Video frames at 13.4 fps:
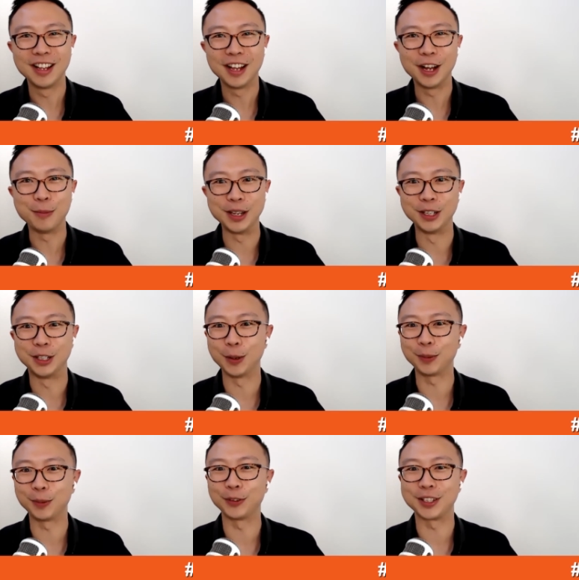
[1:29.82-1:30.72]
In
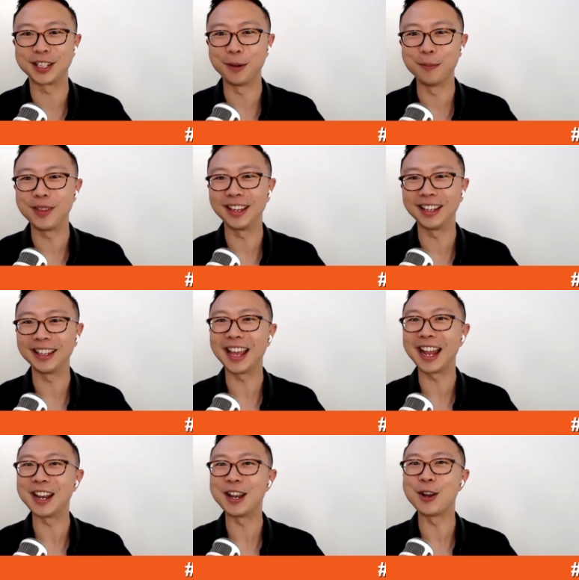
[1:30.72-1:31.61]
terms for something
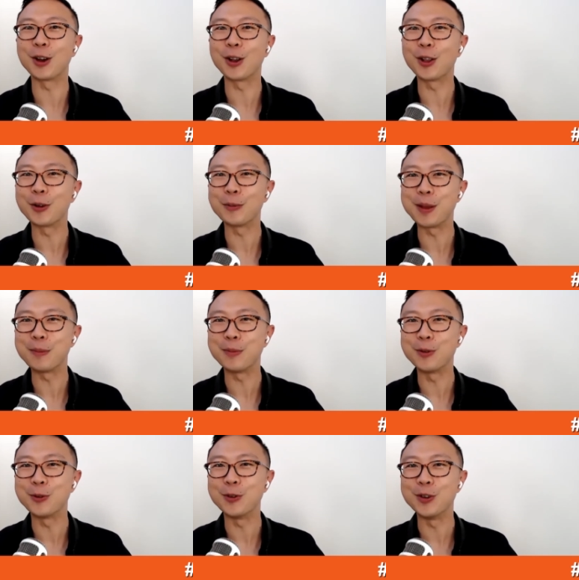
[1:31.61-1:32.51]
that not a lot of
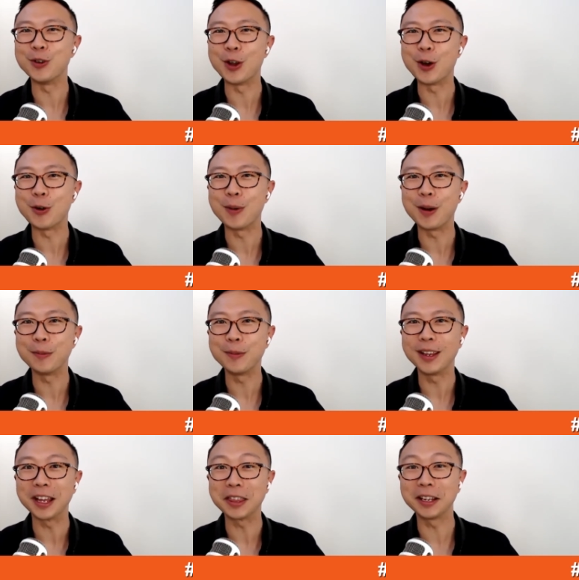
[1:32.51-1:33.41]
people know about
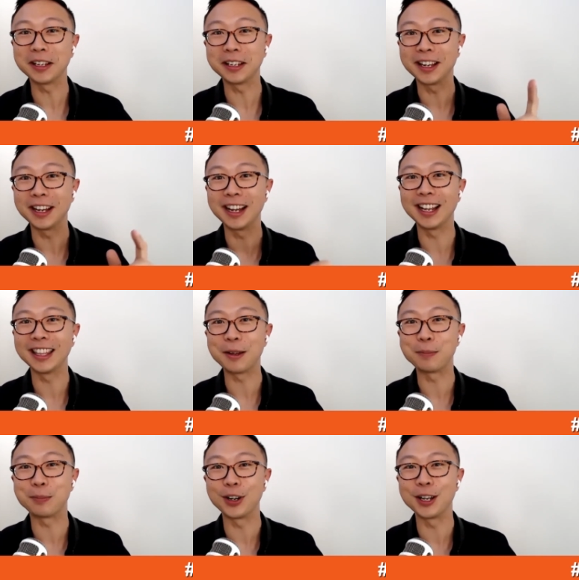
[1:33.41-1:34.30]
me, I think
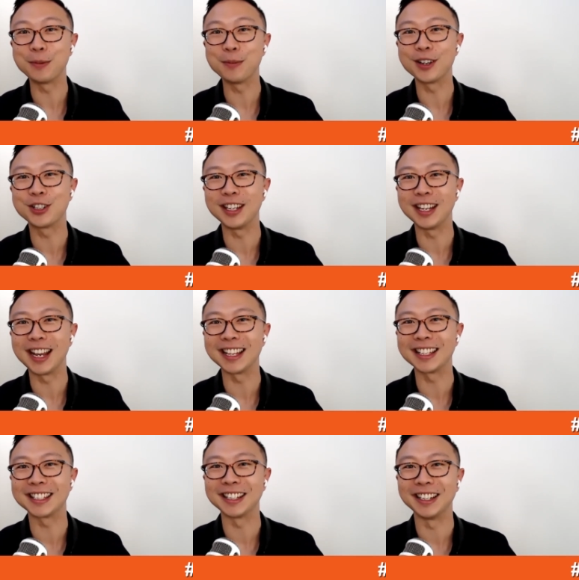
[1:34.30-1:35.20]
that pretty much did
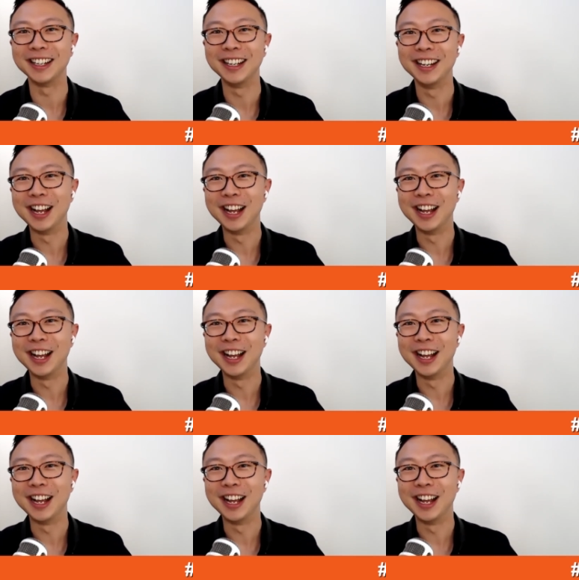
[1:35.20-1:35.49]
answer.